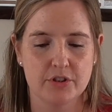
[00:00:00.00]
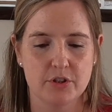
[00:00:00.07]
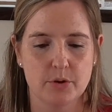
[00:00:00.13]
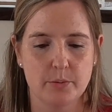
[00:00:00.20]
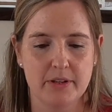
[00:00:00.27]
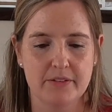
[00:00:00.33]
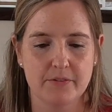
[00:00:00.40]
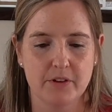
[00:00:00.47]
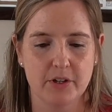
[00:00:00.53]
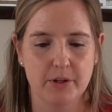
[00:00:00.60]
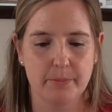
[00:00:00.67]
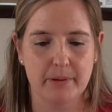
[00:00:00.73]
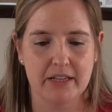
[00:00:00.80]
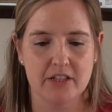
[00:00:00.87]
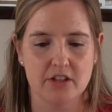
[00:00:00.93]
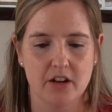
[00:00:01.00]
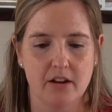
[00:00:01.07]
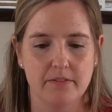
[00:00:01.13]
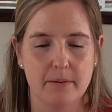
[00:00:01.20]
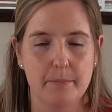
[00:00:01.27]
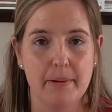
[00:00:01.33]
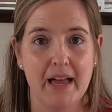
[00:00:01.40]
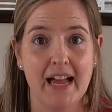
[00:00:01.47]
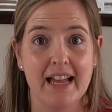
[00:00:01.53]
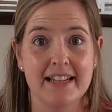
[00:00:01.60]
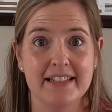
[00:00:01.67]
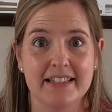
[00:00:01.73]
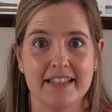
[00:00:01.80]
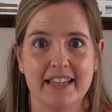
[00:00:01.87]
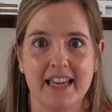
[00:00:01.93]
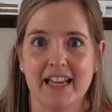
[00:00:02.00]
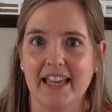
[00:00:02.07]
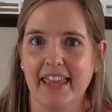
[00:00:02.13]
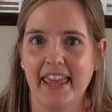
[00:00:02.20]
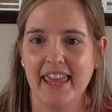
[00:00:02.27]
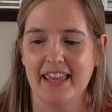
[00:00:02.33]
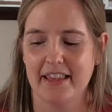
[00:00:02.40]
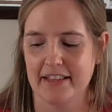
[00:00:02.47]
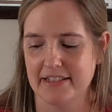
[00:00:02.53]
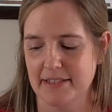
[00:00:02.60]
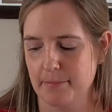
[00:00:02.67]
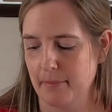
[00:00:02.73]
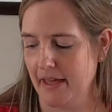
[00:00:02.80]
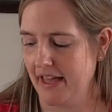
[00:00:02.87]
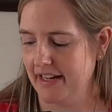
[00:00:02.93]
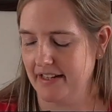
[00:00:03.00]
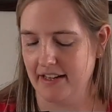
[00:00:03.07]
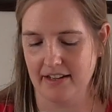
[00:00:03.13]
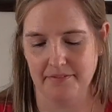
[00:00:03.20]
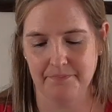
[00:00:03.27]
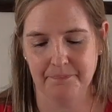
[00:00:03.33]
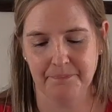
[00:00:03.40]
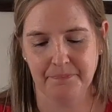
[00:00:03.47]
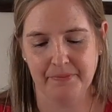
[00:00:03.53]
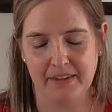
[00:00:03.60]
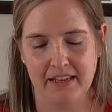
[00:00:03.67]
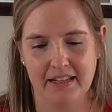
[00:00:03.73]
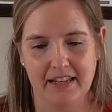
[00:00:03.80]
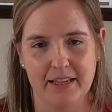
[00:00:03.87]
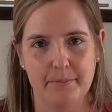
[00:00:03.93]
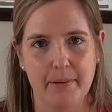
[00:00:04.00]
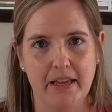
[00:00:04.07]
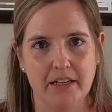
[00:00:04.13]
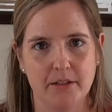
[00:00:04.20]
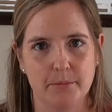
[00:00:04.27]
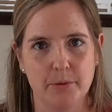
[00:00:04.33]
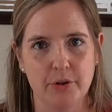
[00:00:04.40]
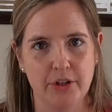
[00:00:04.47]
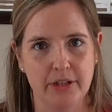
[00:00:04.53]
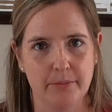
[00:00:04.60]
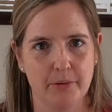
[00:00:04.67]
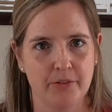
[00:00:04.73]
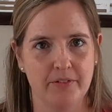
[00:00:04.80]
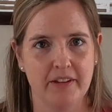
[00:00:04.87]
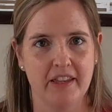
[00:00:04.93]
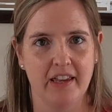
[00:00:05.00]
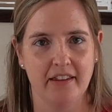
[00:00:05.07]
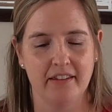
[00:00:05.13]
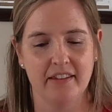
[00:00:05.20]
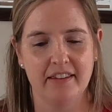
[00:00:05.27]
So we've got a picture of a panda here. Hey, it's a panda, like pandemonium over here.